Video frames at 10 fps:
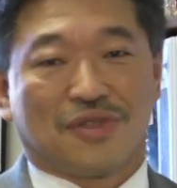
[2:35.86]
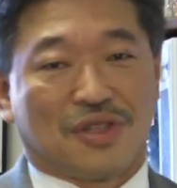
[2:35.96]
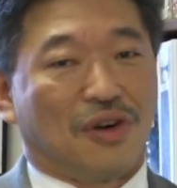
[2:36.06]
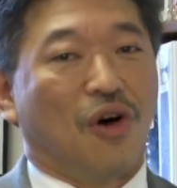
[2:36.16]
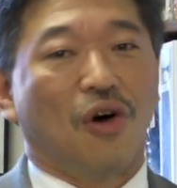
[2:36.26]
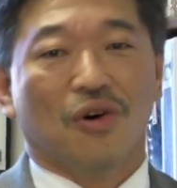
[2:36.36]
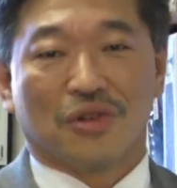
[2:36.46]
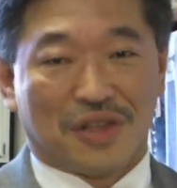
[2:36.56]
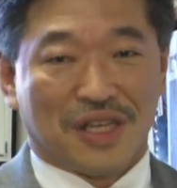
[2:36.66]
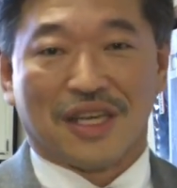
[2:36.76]
the whole
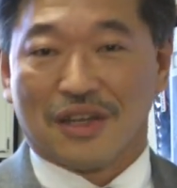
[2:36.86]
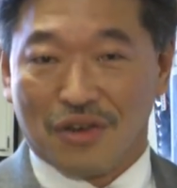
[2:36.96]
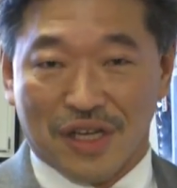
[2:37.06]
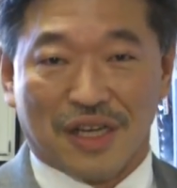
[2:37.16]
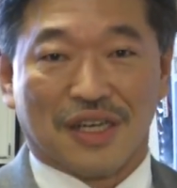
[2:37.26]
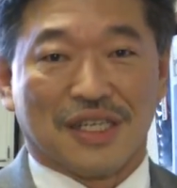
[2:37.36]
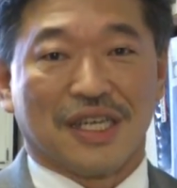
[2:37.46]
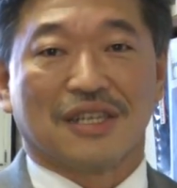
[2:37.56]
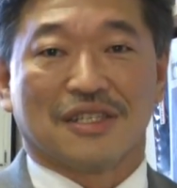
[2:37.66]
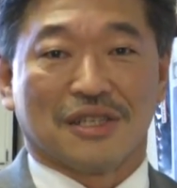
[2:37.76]
thing going on
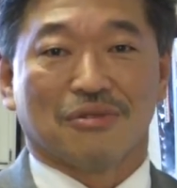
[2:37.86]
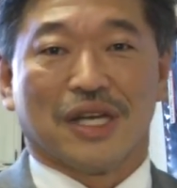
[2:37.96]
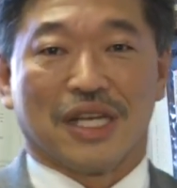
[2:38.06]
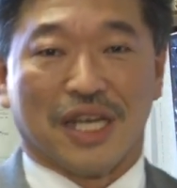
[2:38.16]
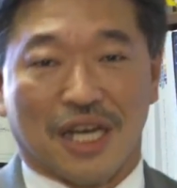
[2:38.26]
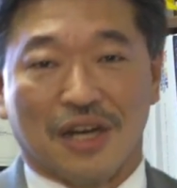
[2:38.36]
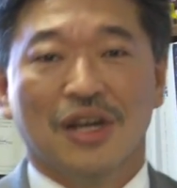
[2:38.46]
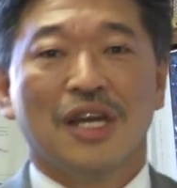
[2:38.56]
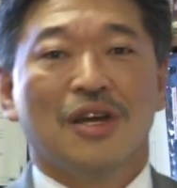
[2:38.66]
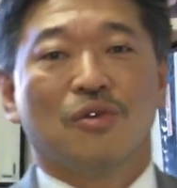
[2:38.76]
down here right now.
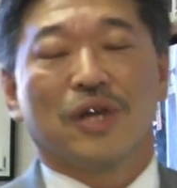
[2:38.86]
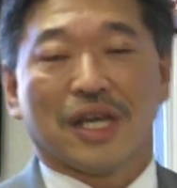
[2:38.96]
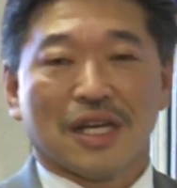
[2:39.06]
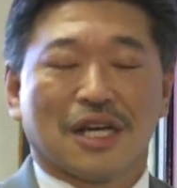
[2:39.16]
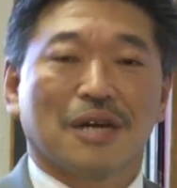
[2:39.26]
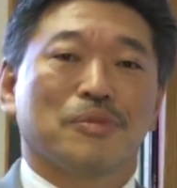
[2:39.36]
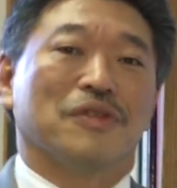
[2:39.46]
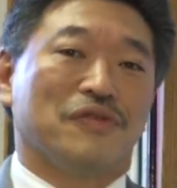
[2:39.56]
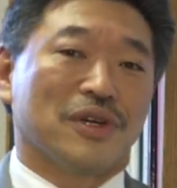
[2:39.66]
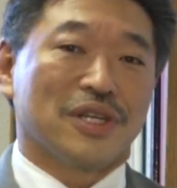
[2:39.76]
We had a couple
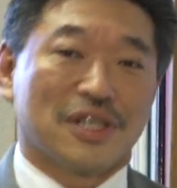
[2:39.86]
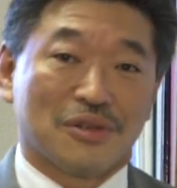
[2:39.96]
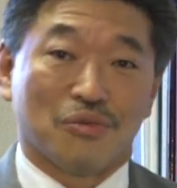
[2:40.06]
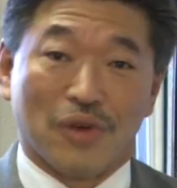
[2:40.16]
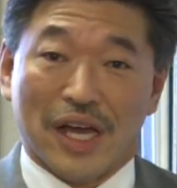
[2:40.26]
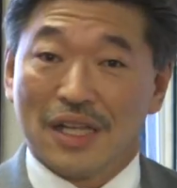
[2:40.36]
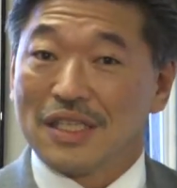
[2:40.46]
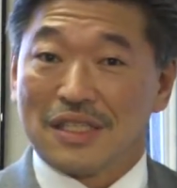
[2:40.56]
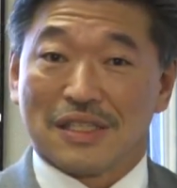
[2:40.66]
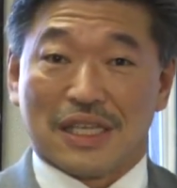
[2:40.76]
of very good
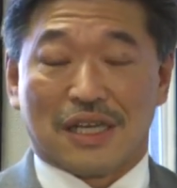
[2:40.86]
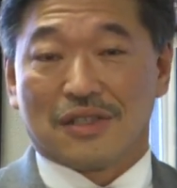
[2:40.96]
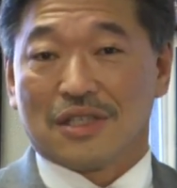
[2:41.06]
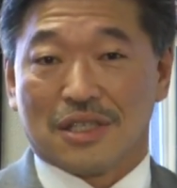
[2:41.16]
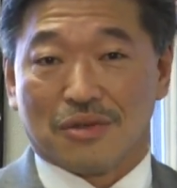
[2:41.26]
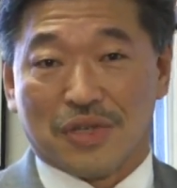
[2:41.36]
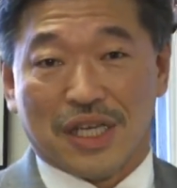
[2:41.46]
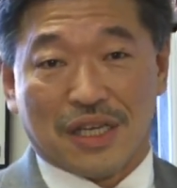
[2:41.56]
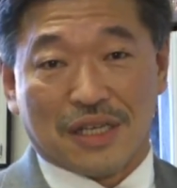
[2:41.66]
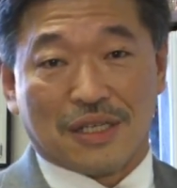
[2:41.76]
rallies down here. We
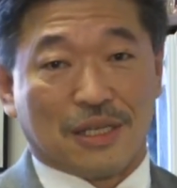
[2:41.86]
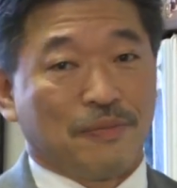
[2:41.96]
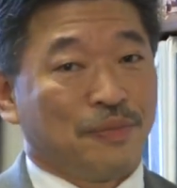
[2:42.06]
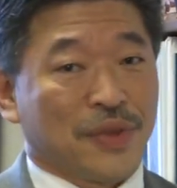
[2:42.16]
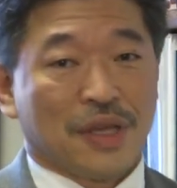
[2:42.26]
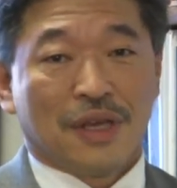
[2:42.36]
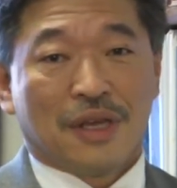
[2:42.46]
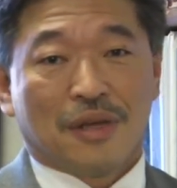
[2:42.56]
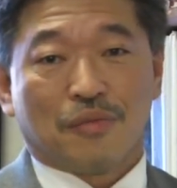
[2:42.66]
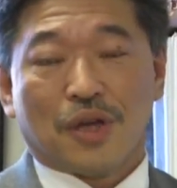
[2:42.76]
had
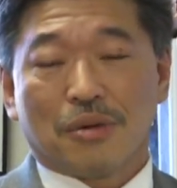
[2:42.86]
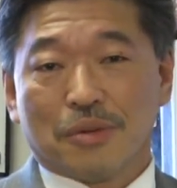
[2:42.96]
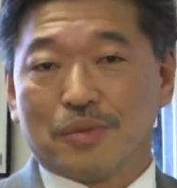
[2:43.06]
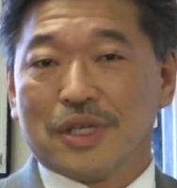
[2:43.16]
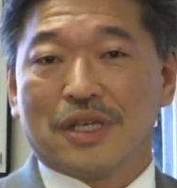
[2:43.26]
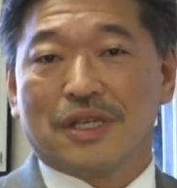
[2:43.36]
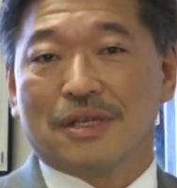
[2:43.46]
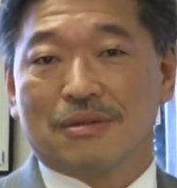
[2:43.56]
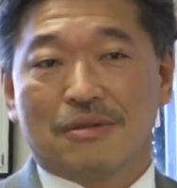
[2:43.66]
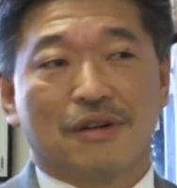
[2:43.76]
probably
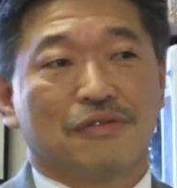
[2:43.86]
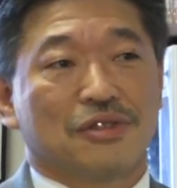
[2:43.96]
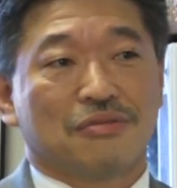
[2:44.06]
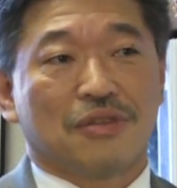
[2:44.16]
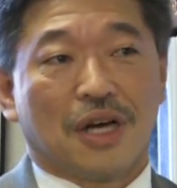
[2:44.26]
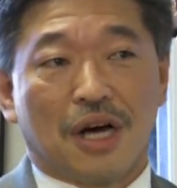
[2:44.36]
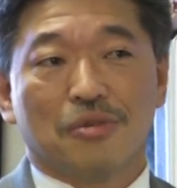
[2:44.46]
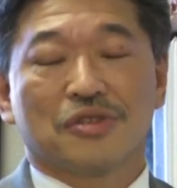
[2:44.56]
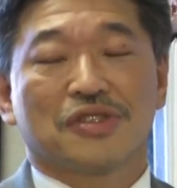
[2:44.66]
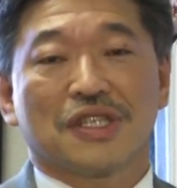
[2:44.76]
over
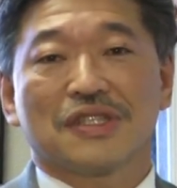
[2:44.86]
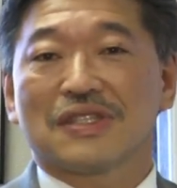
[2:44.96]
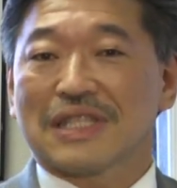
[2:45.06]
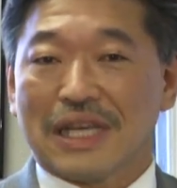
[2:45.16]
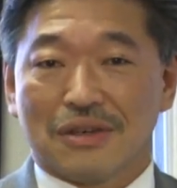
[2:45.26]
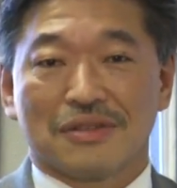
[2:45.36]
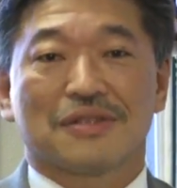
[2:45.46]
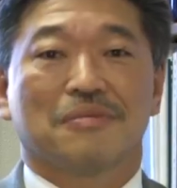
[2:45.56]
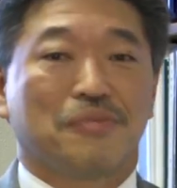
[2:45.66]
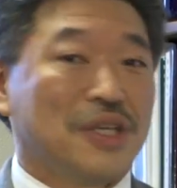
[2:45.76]
almost
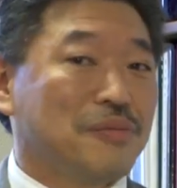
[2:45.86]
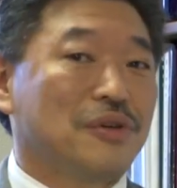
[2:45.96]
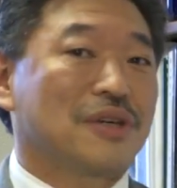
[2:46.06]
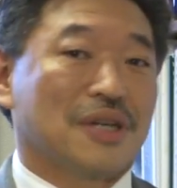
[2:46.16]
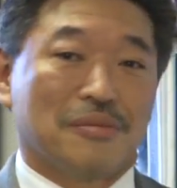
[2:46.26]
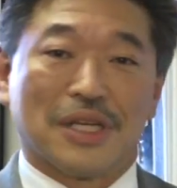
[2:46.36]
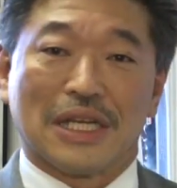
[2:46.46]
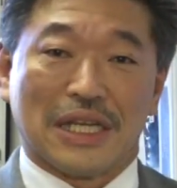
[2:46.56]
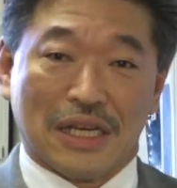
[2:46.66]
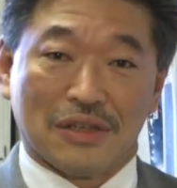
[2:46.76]
6,000 people
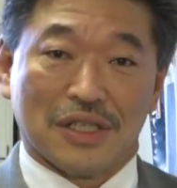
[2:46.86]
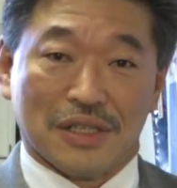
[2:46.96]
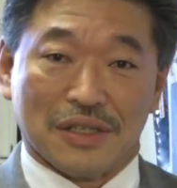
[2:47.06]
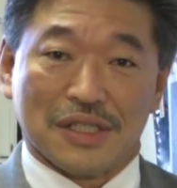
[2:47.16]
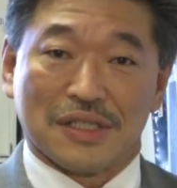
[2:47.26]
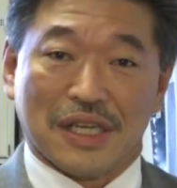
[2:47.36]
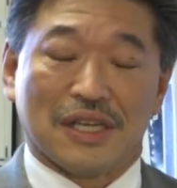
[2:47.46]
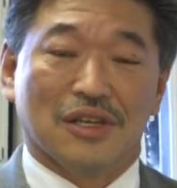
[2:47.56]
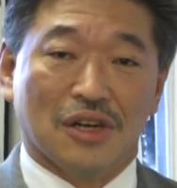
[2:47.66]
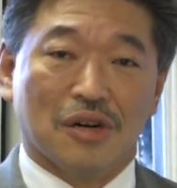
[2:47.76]
coming down here to say
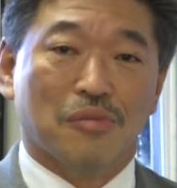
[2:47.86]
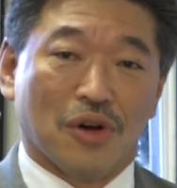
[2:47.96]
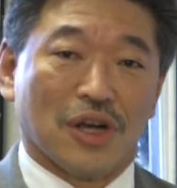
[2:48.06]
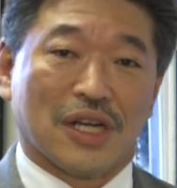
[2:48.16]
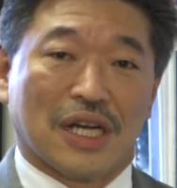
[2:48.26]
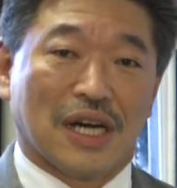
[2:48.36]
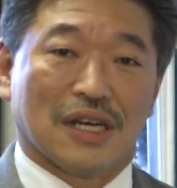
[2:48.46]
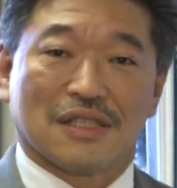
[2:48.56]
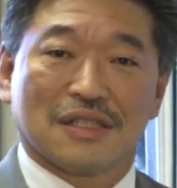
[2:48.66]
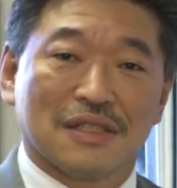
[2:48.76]
no more
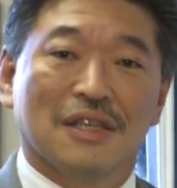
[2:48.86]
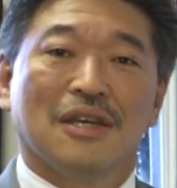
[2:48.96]
cuts.